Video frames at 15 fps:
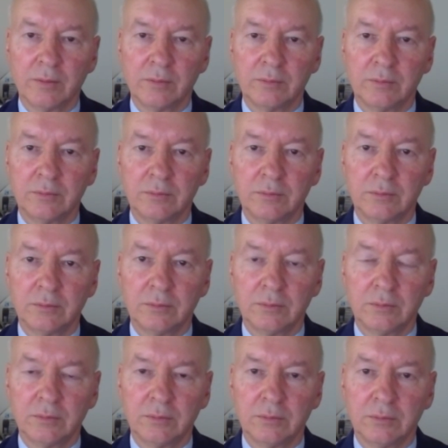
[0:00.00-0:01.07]

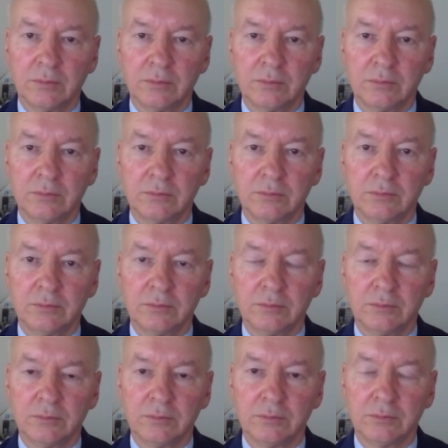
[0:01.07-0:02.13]

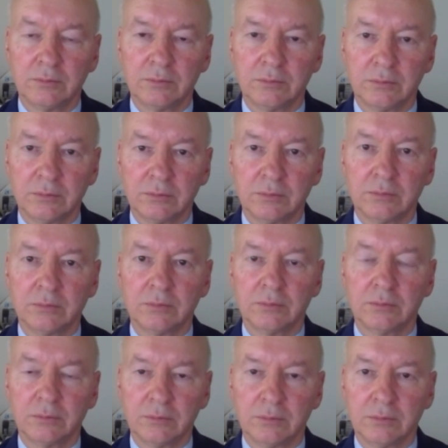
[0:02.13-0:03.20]

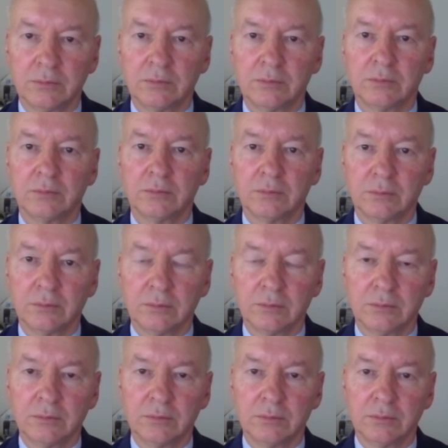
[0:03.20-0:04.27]

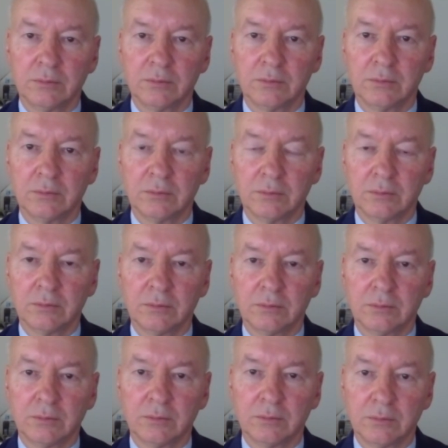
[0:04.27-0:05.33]

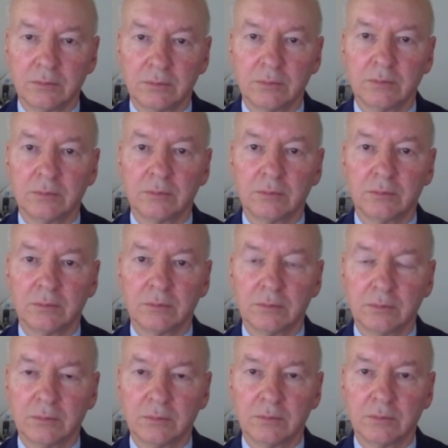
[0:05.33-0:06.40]
No words are spoken by the person on screen.